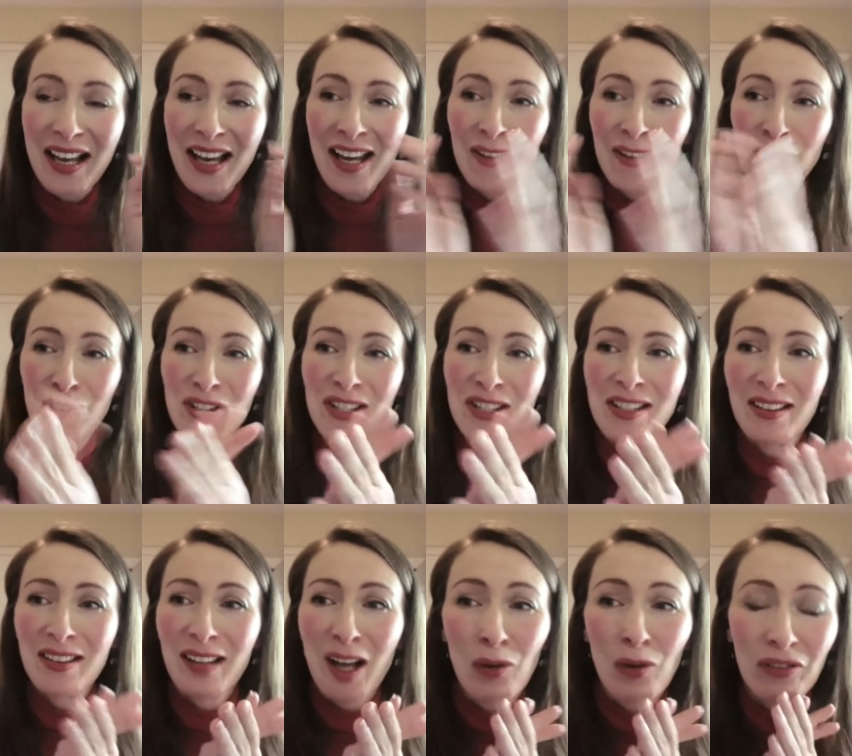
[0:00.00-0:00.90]
And you're
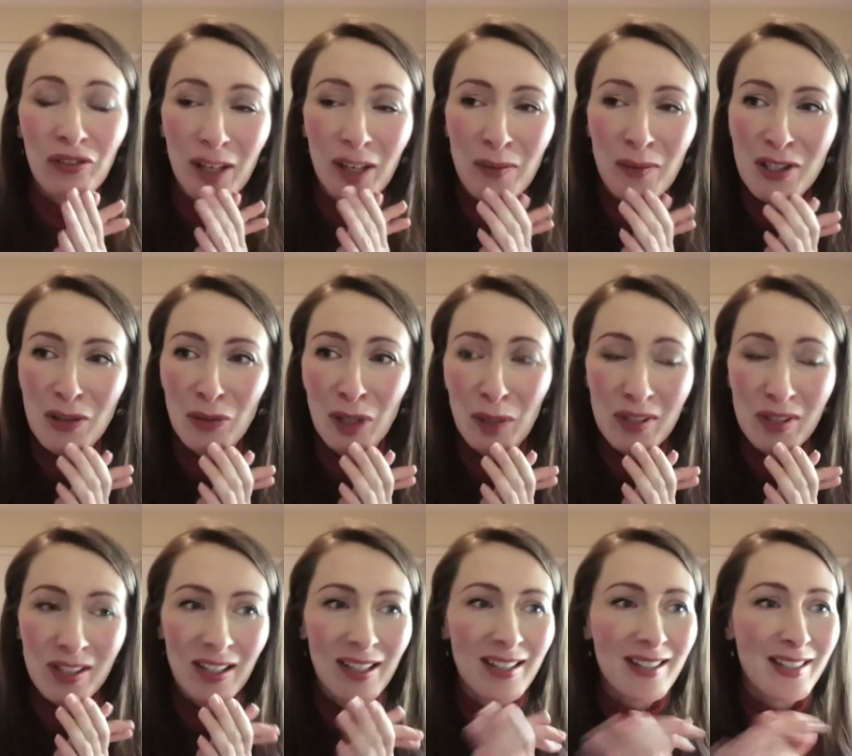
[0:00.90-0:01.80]
sitting now with empty
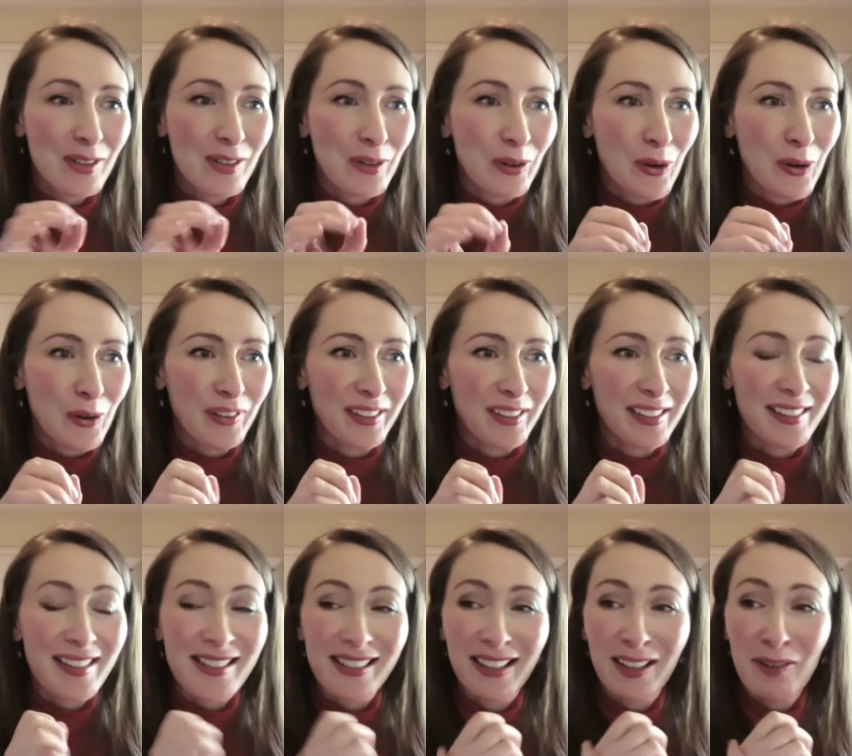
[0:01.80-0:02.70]
website, zero
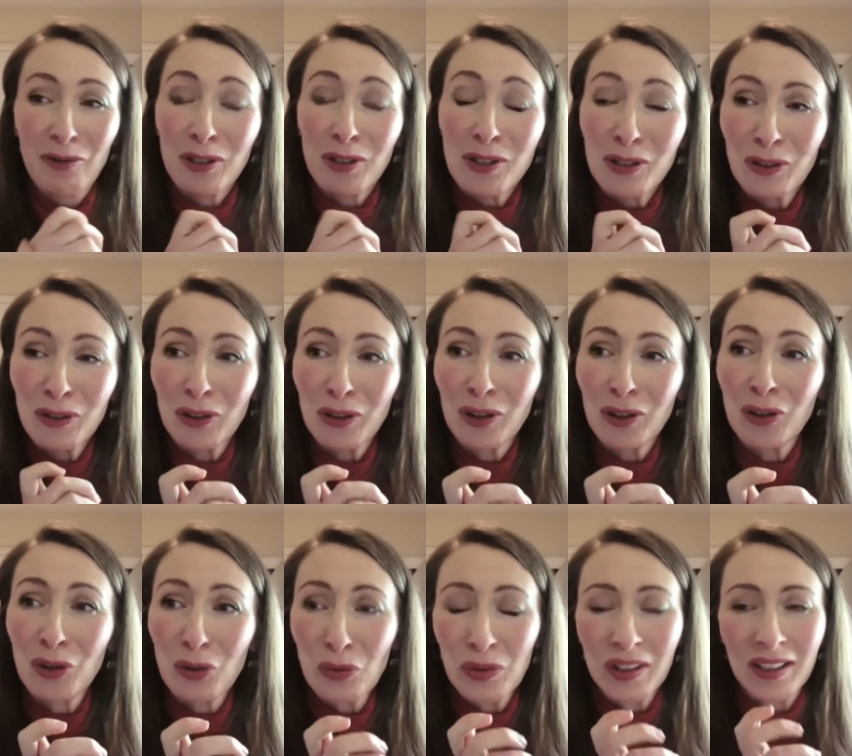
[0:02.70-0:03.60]
contacts, like what you're going to
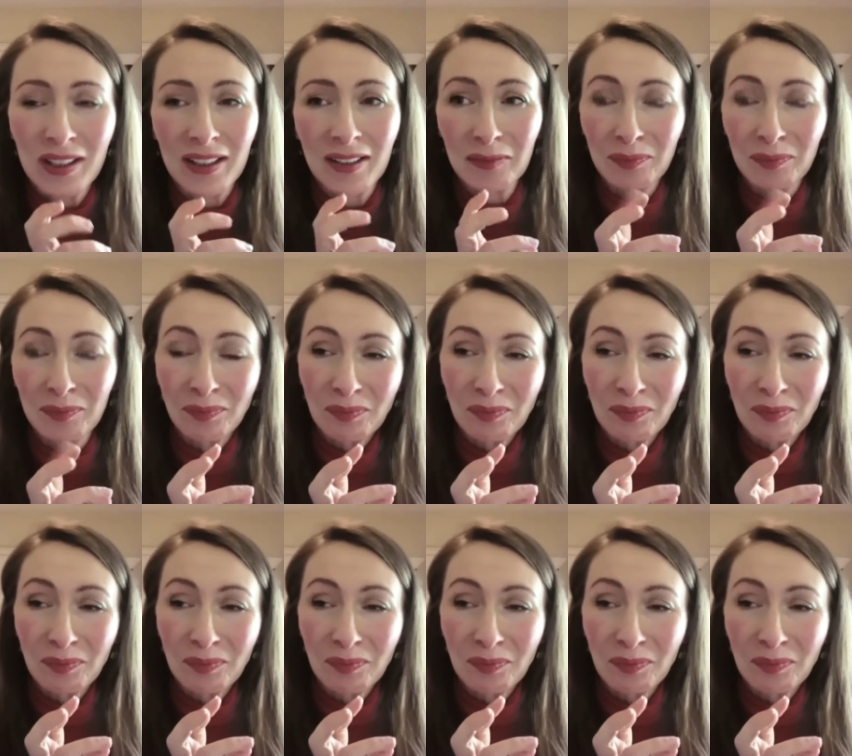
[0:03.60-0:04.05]
do with it?